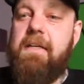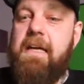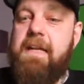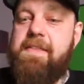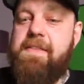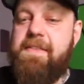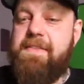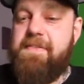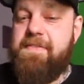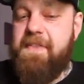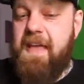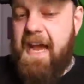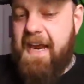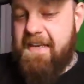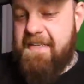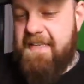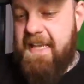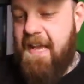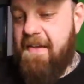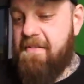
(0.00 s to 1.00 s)
And
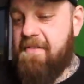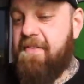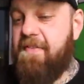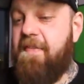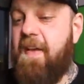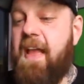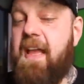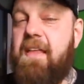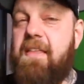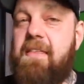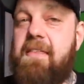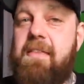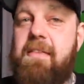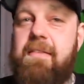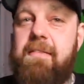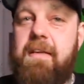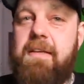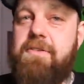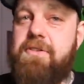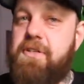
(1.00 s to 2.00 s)
that is having
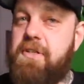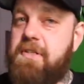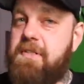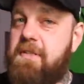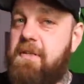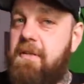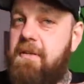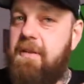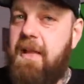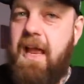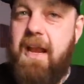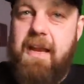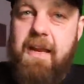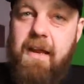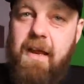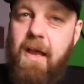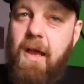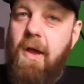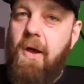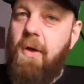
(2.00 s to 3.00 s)
faith in just
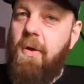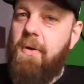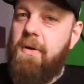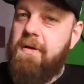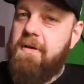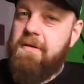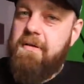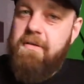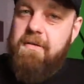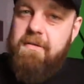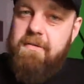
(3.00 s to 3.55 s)
letting go